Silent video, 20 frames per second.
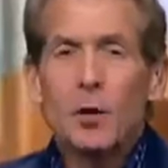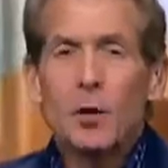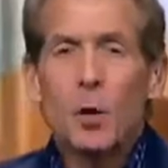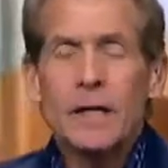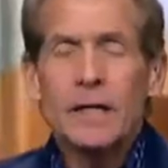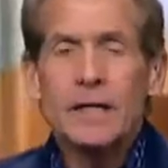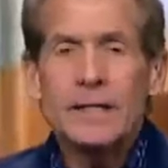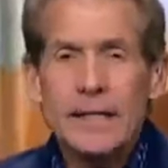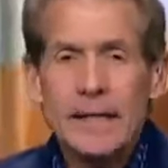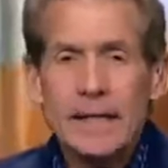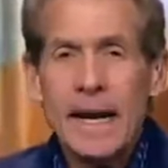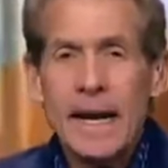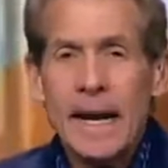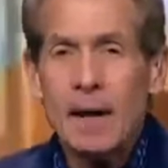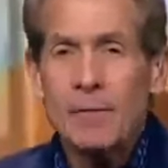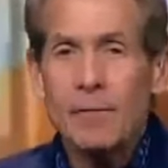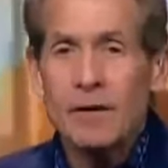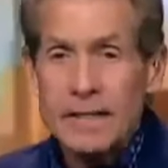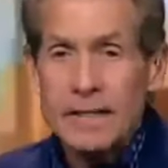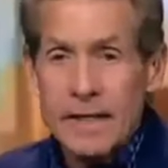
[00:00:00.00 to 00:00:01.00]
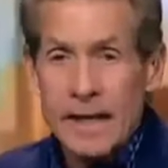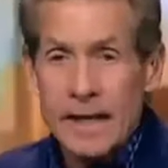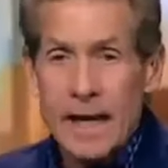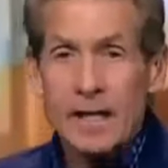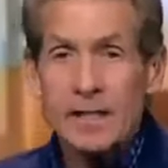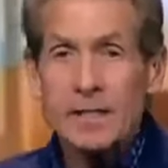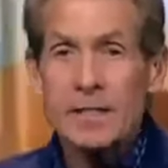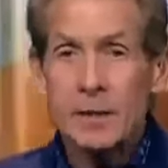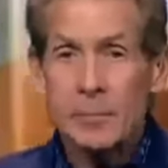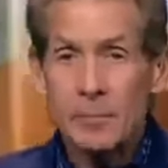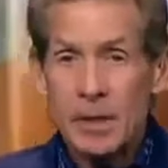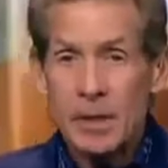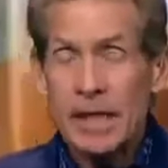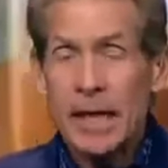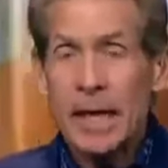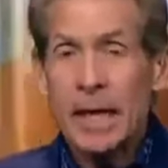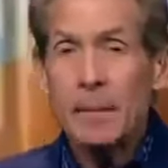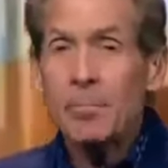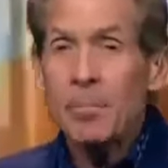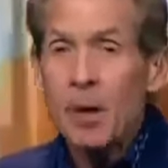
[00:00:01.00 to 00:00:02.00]
Floyd did have a test that
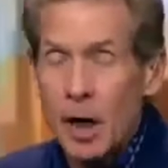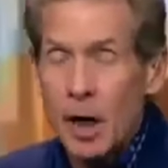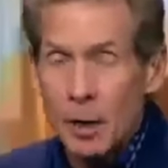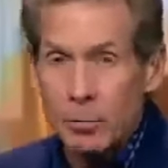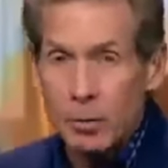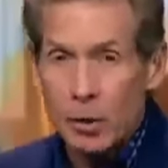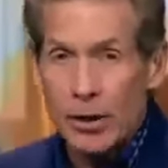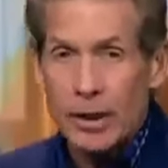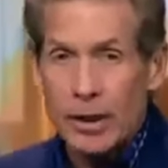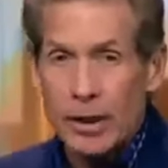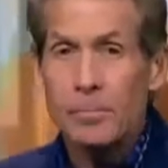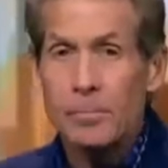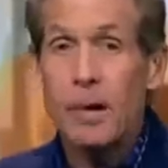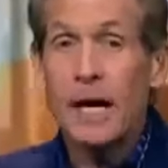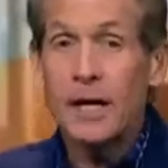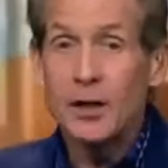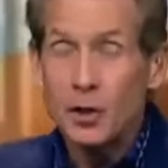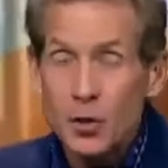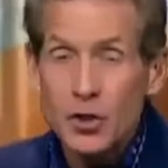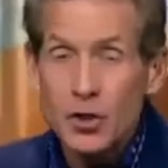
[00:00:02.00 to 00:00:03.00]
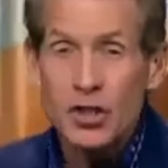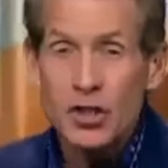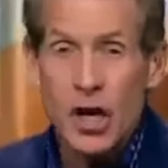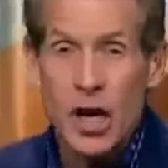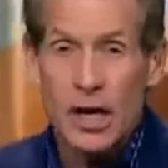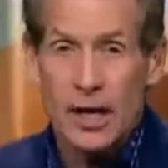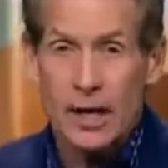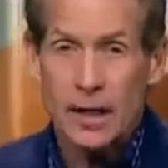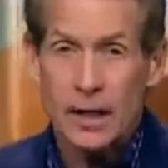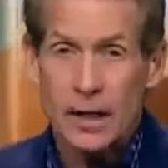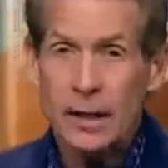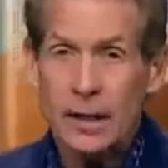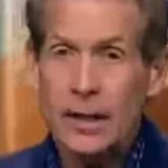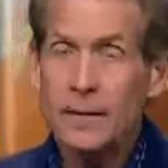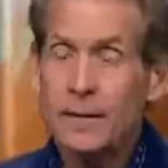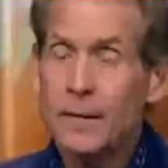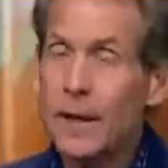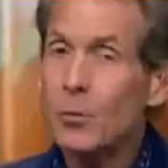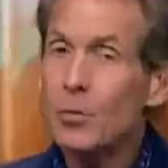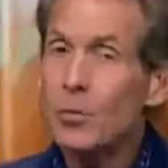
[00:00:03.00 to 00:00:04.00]
became public by USADA
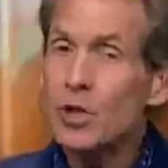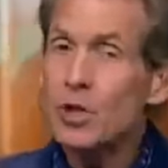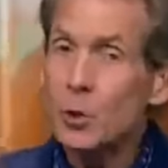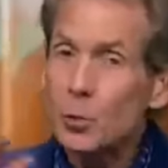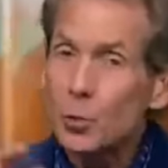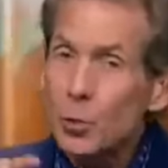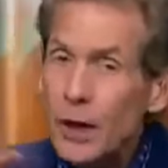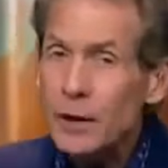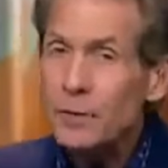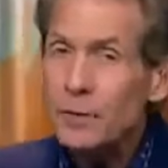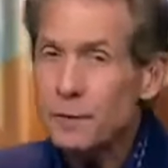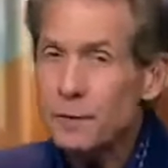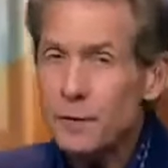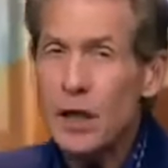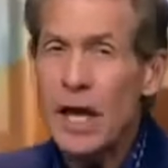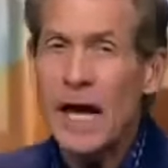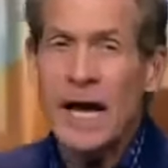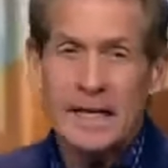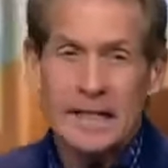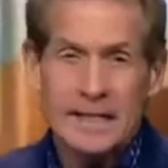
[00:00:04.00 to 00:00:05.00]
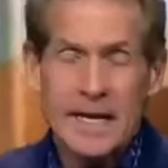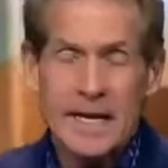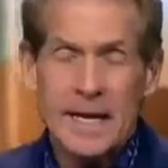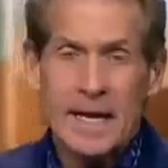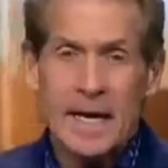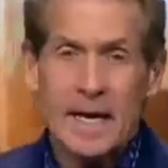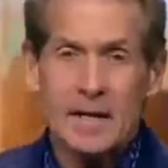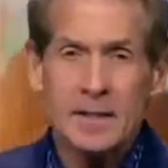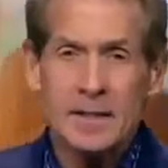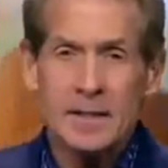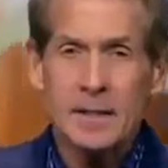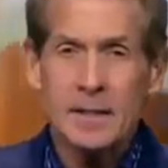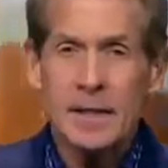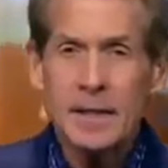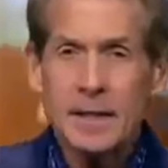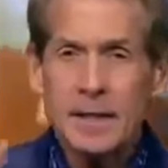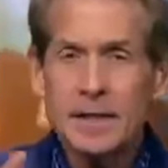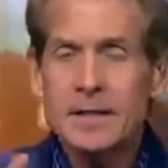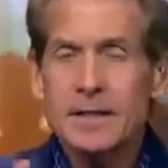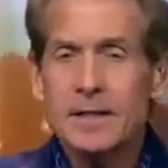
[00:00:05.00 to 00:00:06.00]
that was a red flag test.
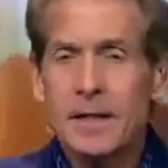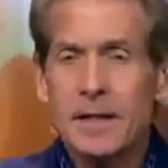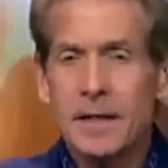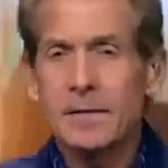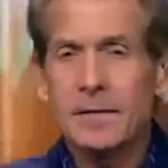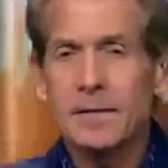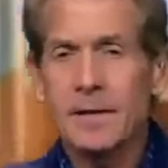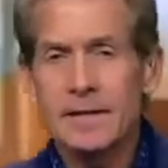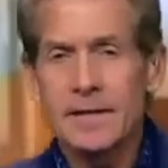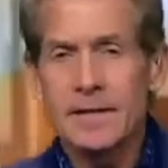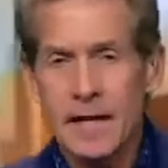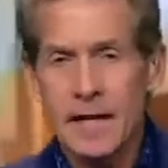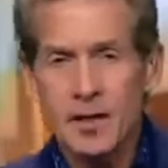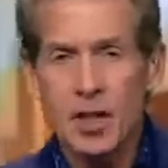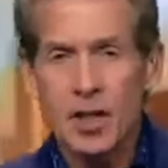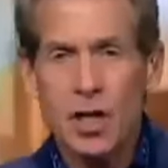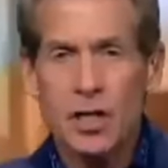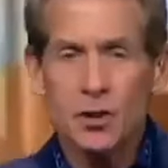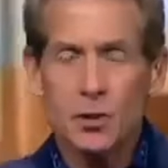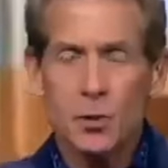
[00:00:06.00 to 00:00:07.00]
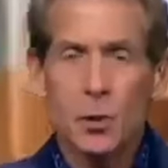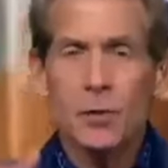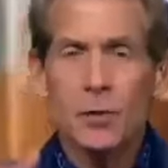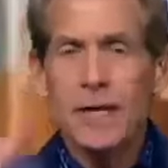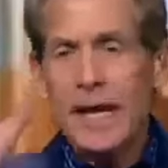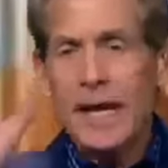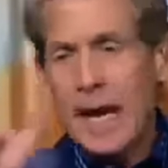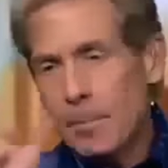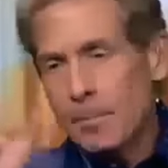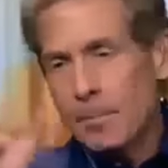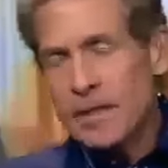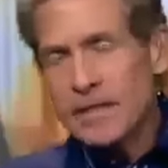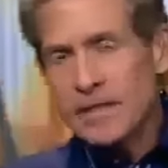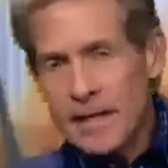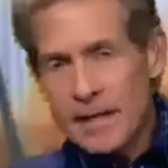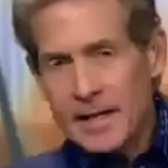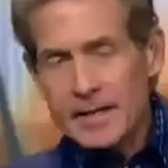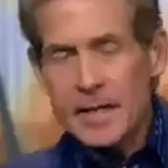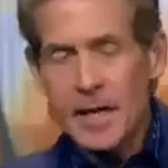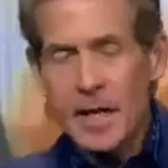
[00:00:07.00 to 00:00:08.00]
It's the, the testosterone to
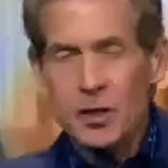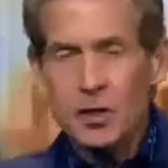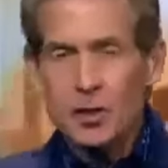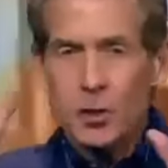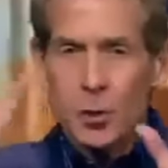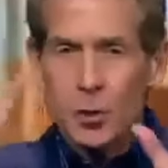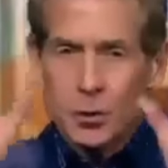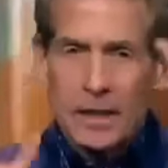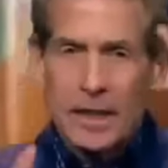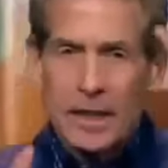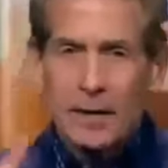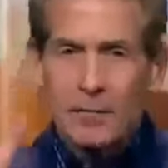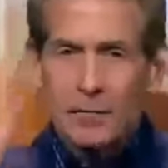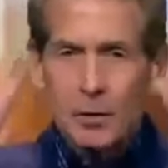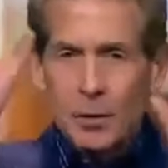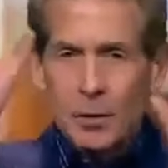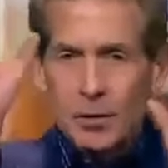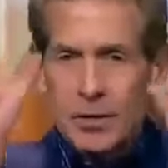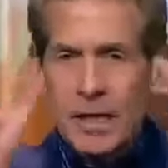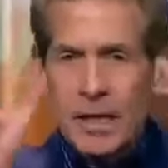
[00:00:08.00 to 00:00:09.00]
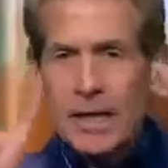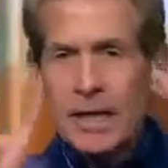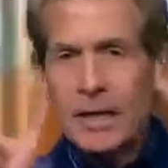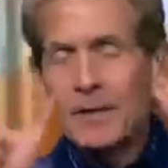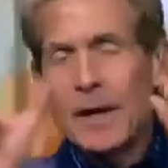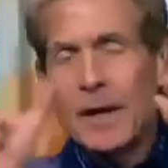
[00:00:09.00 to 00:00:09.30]
epitestosterone levels.